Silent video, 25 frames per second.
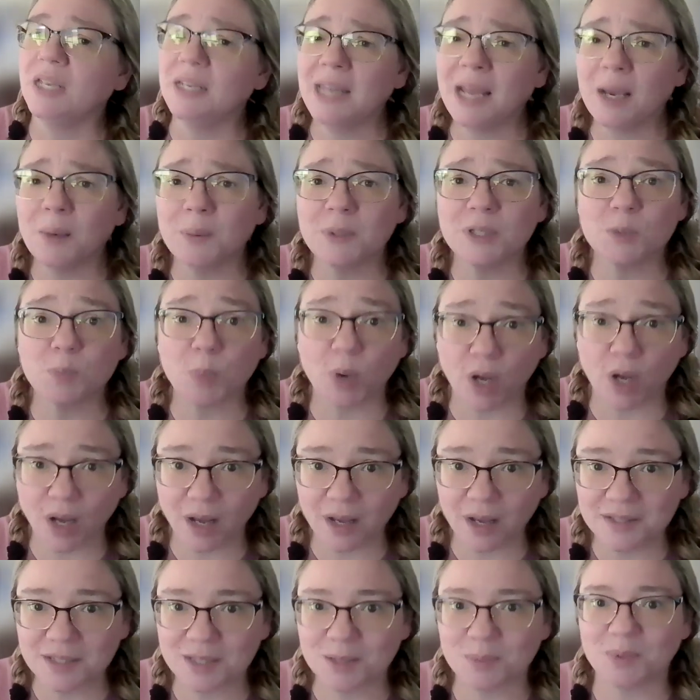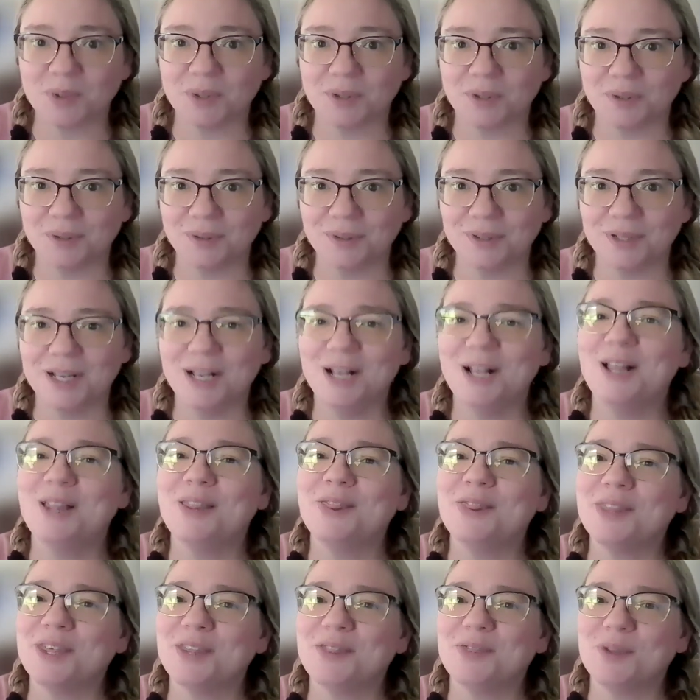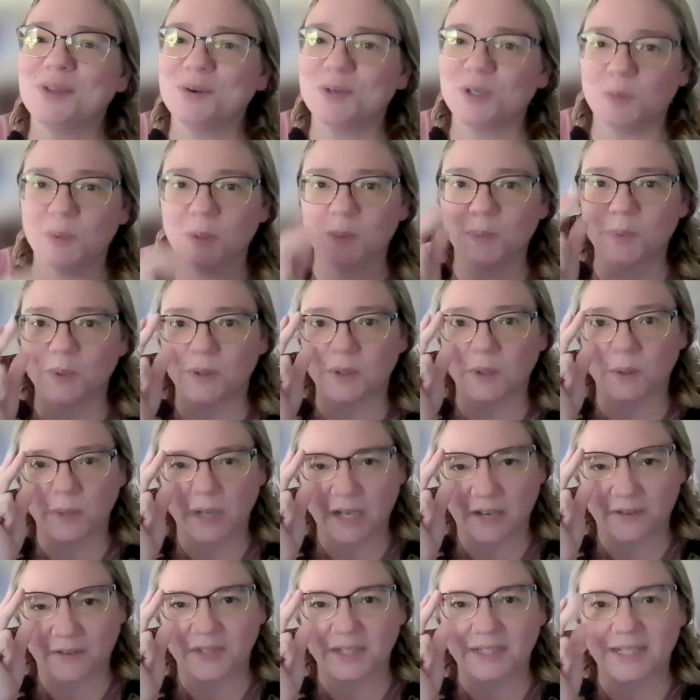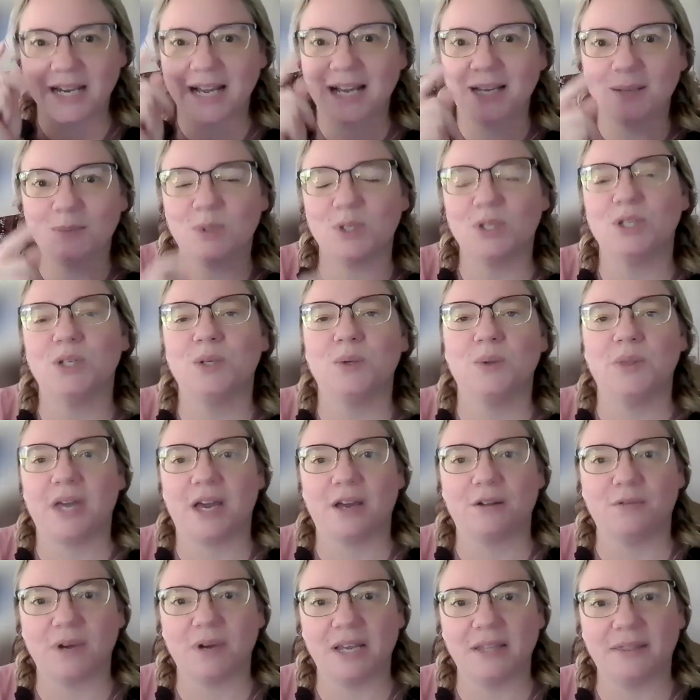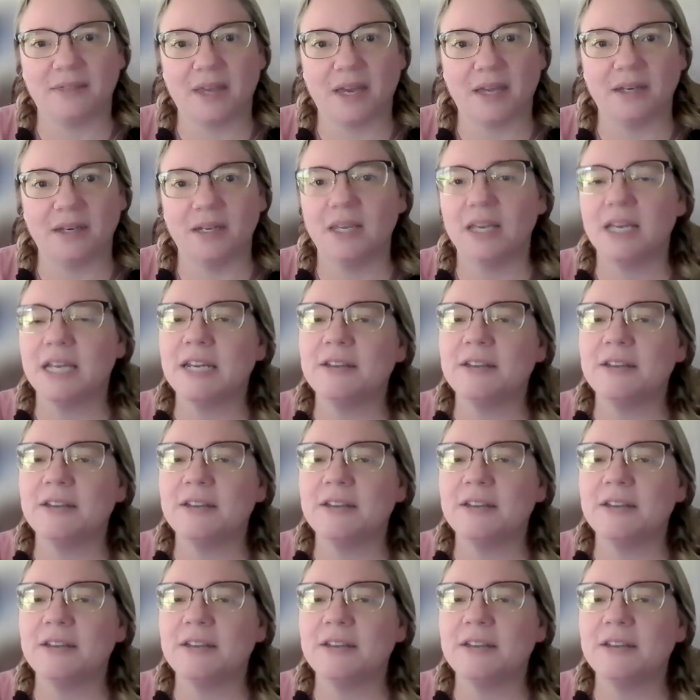Now, it's possible that those people don't have the time to do that right then.